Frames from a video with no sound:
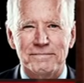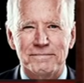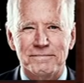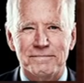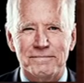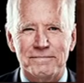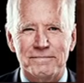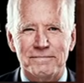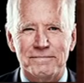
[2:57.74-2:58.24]

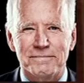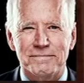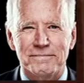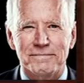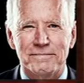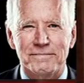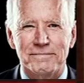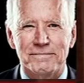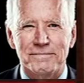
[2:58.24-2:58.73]

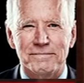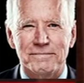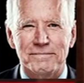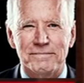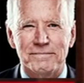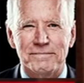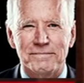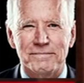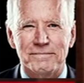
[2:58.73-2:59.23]

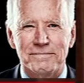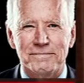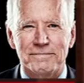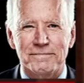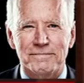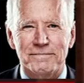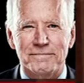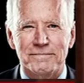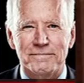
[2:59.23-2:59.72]

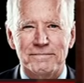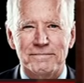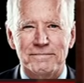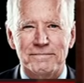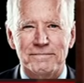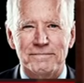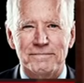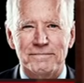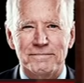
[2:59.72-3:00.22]

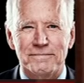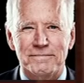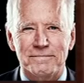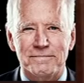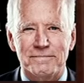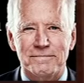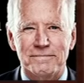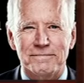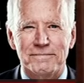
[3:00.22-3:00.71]

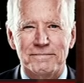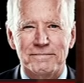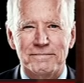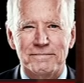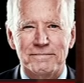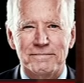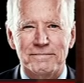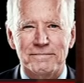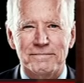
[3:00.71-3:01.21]

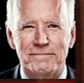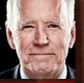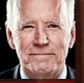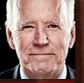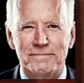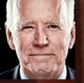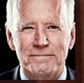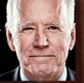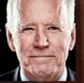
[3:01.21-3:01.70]

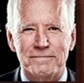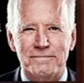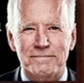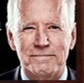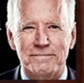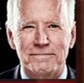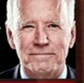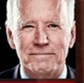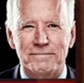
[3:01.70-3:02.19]

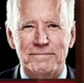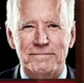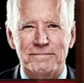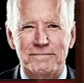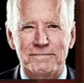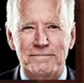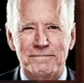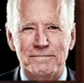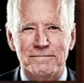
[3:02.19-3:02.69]

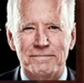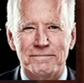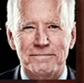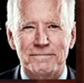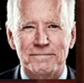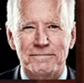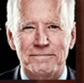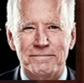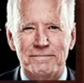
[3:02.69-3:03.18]

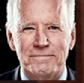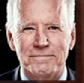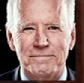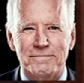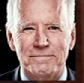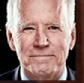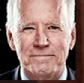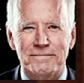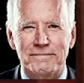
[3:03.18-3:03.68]

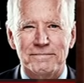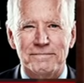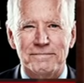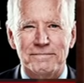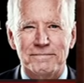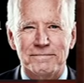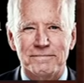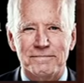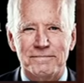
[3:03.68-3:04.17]

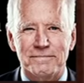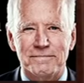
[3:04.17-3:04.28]
(not speaking)